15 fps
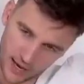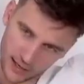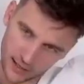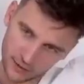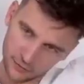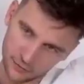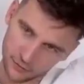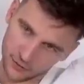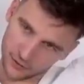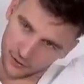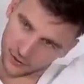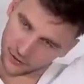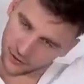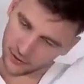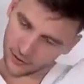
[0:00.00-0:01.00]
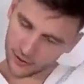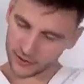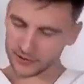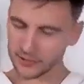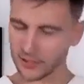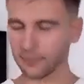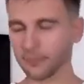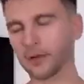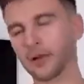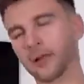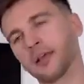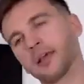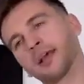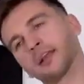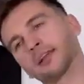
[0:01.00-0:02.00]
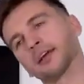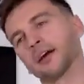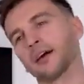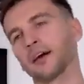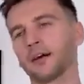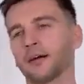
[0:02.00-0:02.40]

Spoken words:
And exhale. And relax.